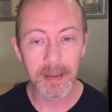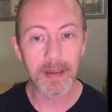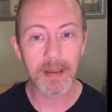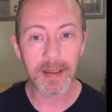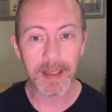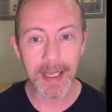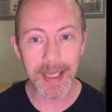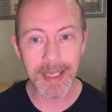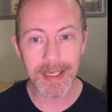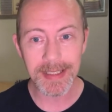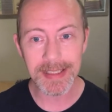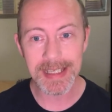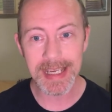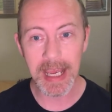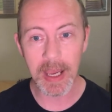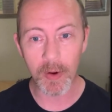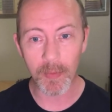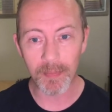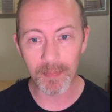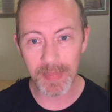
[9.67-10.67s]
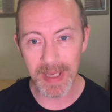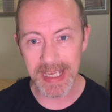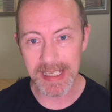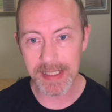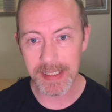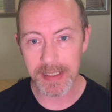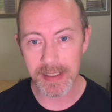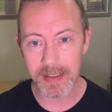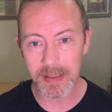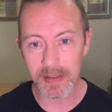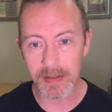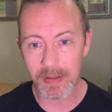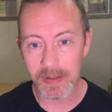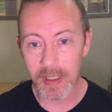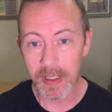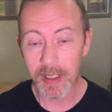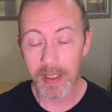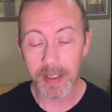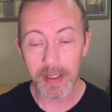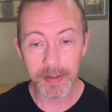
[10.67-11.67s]
and how best to
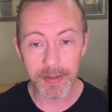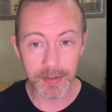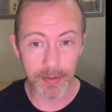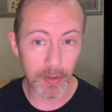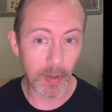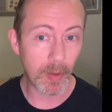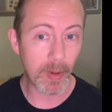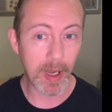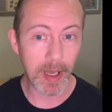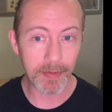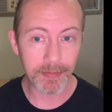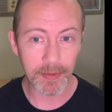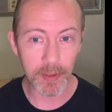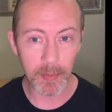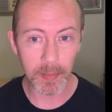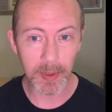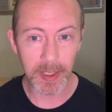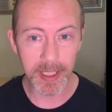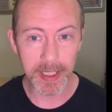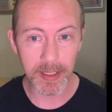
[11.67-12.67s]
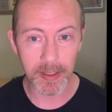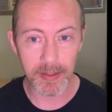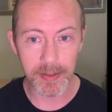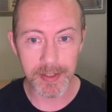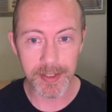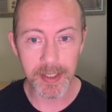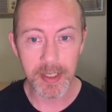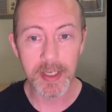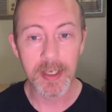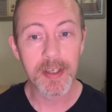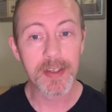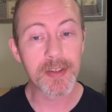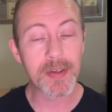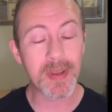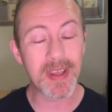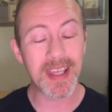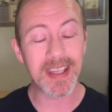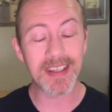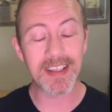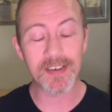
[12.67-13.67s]
throw off your players so
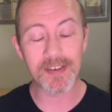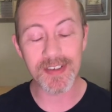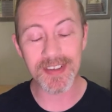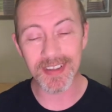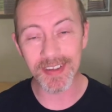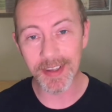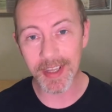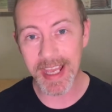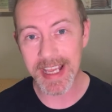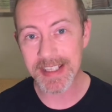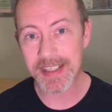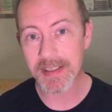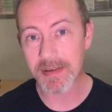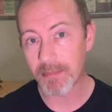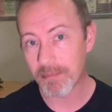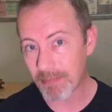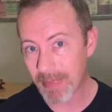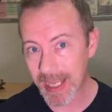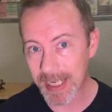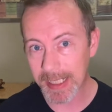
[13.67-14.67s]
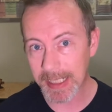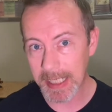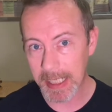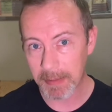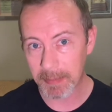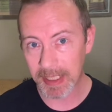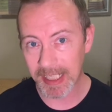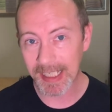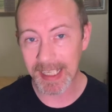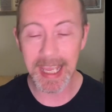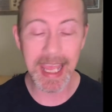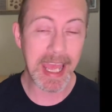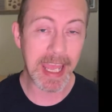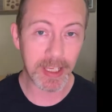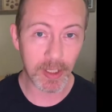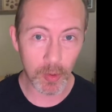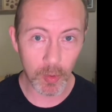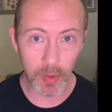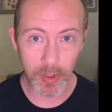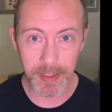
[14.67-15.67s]
that there's less metagaming at
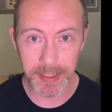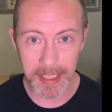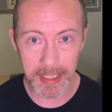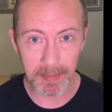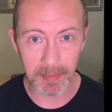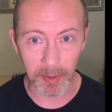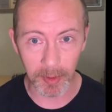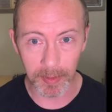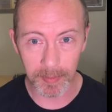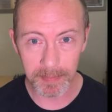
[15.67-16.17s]
your table.